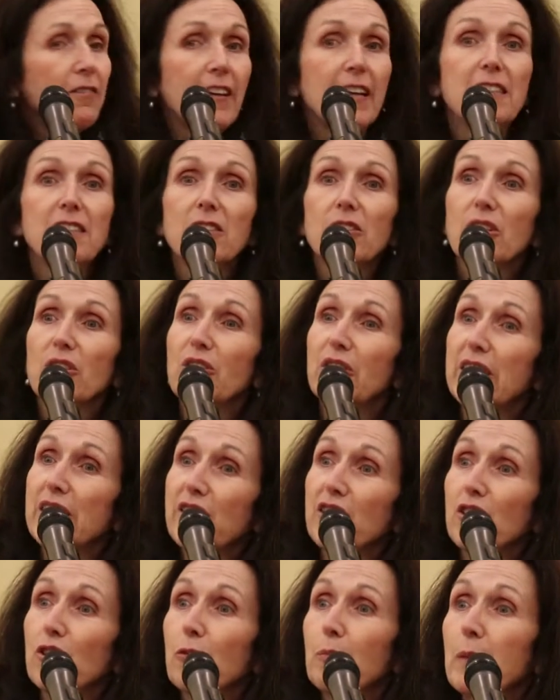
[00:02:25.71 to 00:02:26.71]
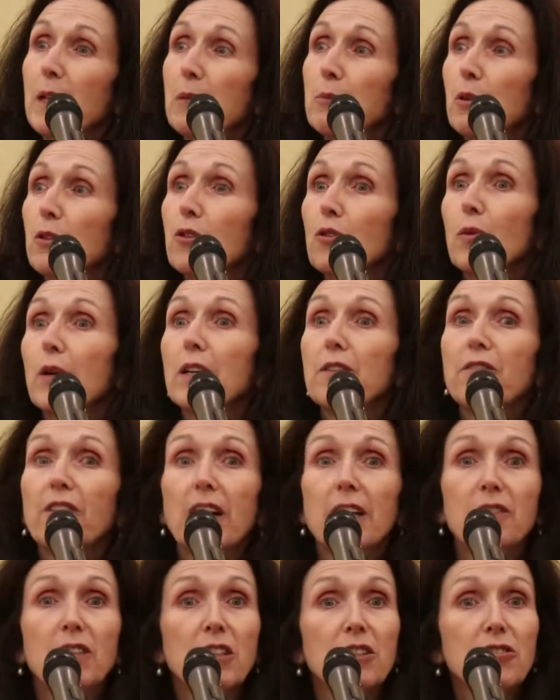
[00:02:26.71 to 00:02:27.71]
faced the traditional people
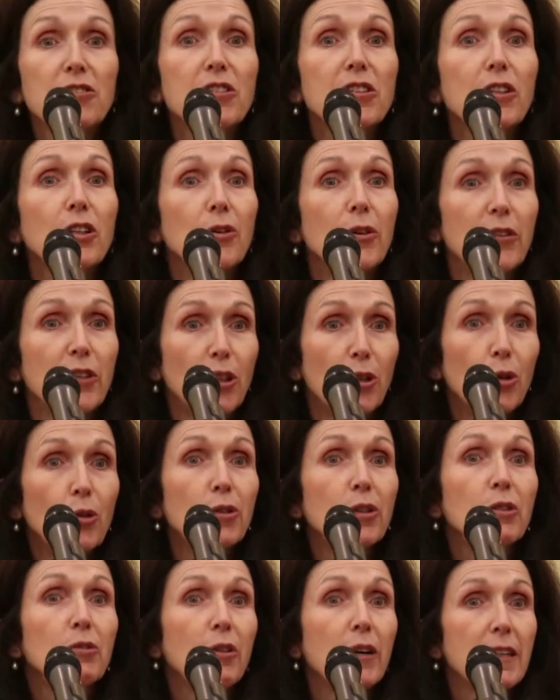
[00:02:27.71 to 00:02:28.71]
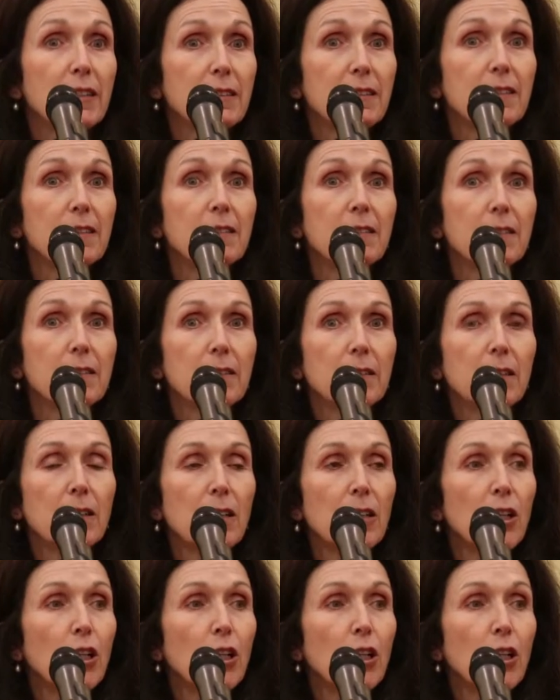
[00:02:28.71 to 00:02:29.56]
25 years ago in the Oka crisis?